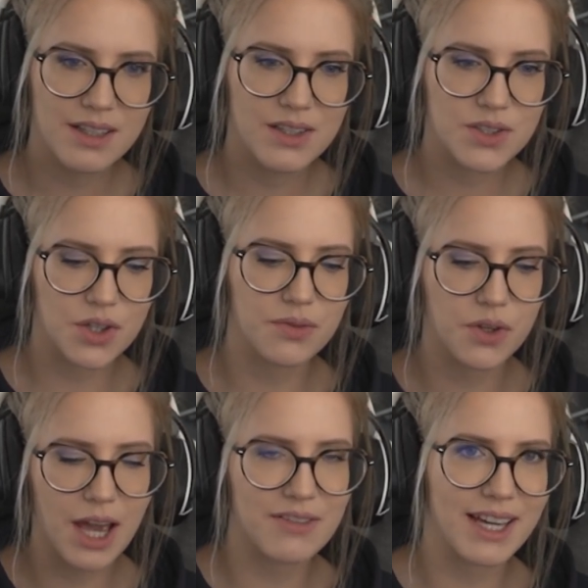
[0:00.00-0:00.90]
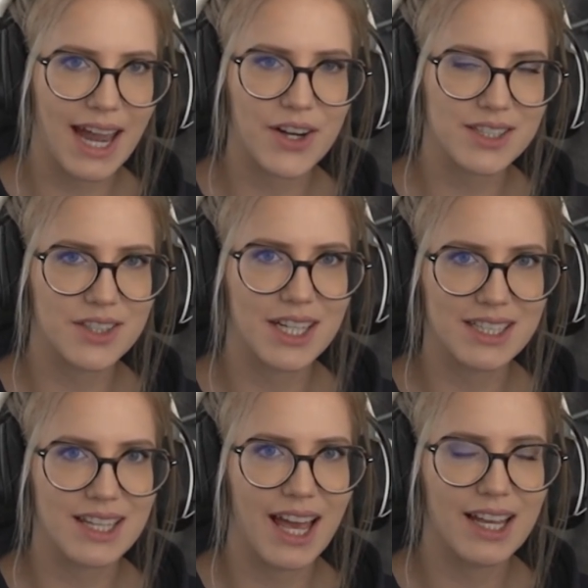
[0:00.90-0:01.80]
So if you have a character that
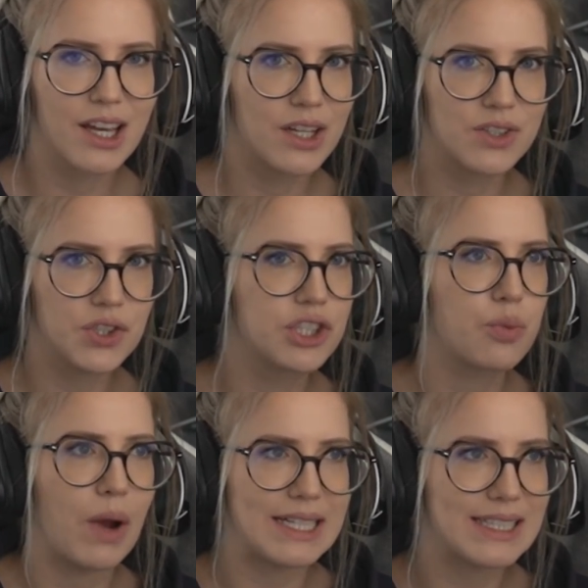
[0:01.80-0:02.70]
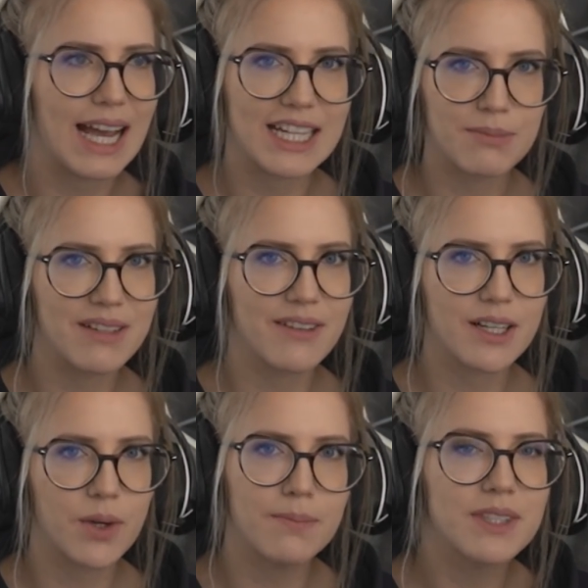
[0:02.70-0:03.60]
is like 220 item level
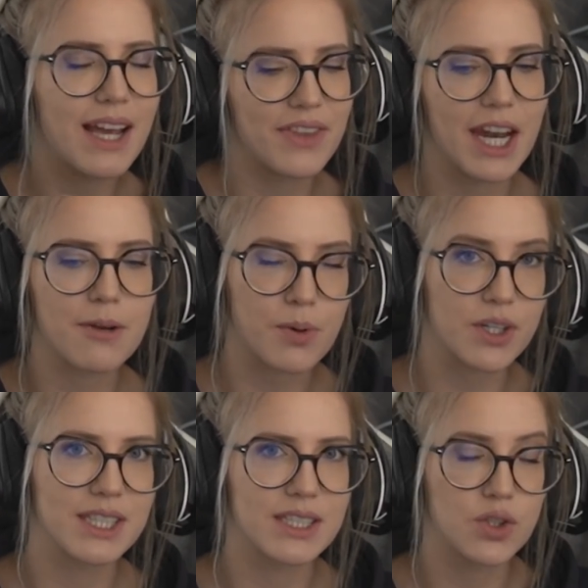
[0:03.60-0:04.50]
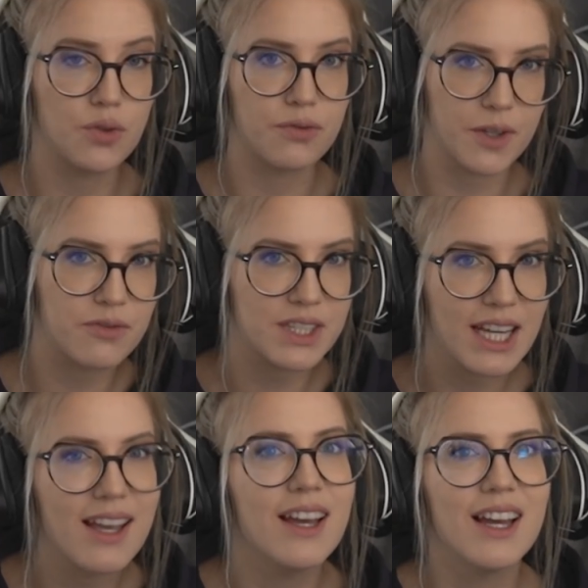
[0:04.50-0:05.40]
equipped and another person is 250,
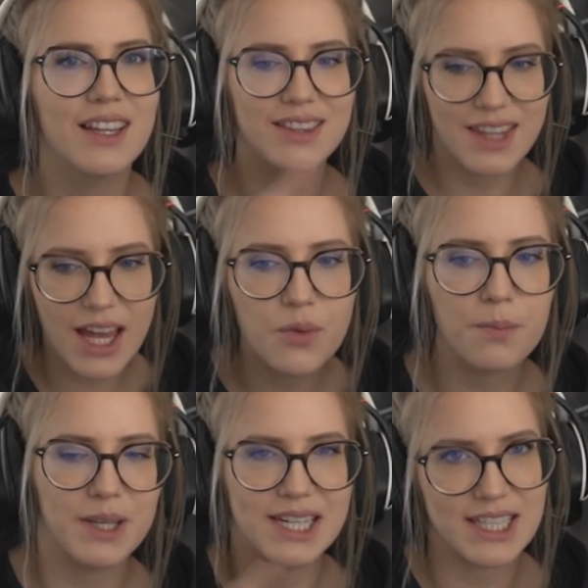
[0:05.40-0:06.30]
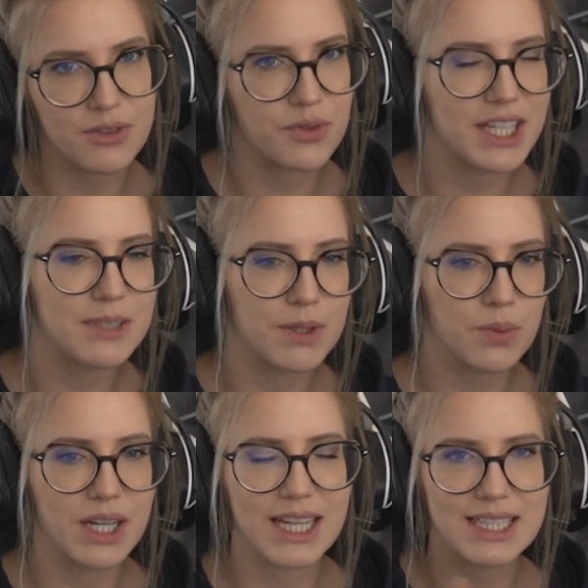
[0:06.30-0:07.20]
that would be the difference
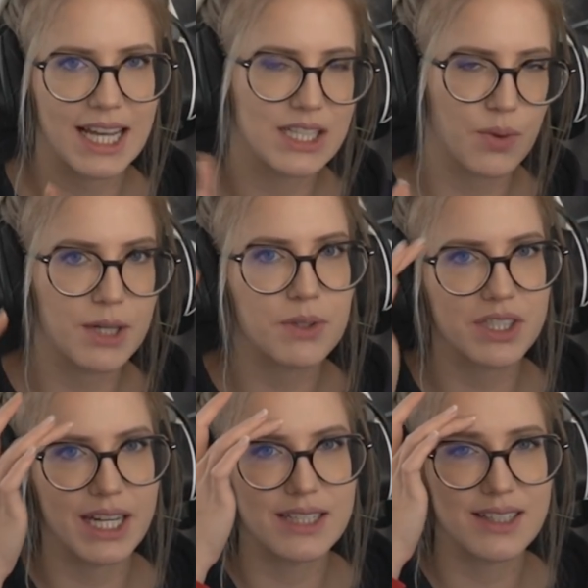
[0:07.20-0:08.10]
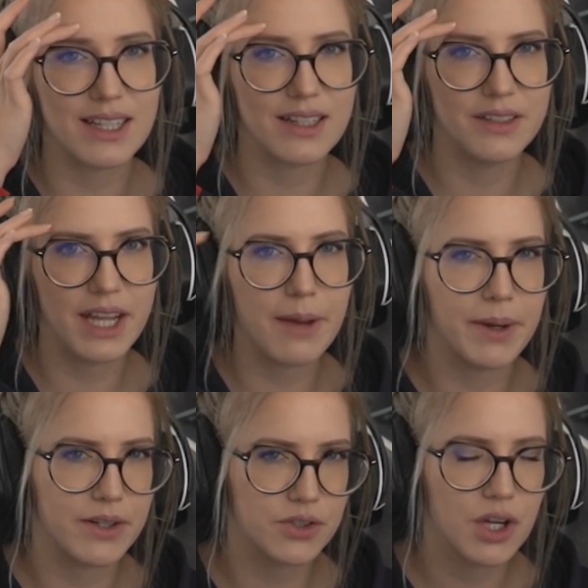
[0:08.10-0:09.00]
between like 10-20%
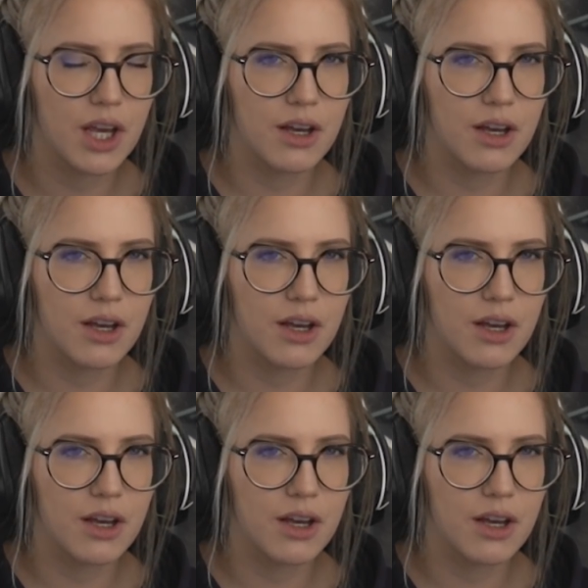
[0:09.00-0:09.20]
damage